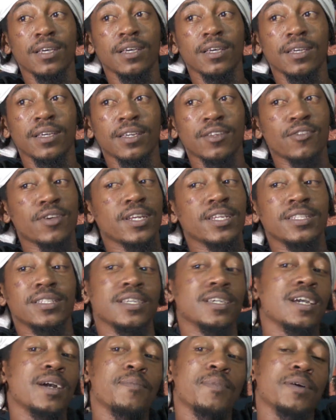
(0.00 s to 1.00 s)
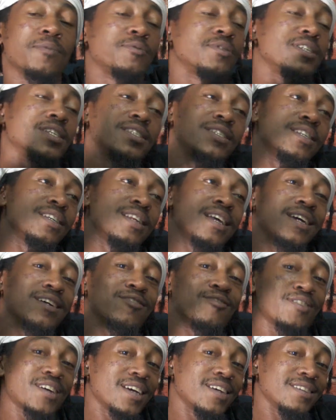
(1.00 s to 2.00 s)
you know, anything a man would just say like,
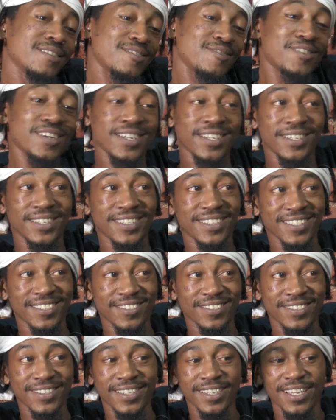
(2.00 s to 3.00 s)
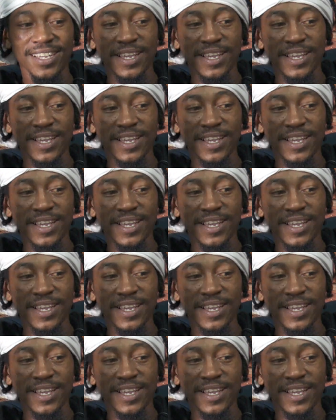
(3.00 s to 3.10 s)
okay, okay, you know. Yeah.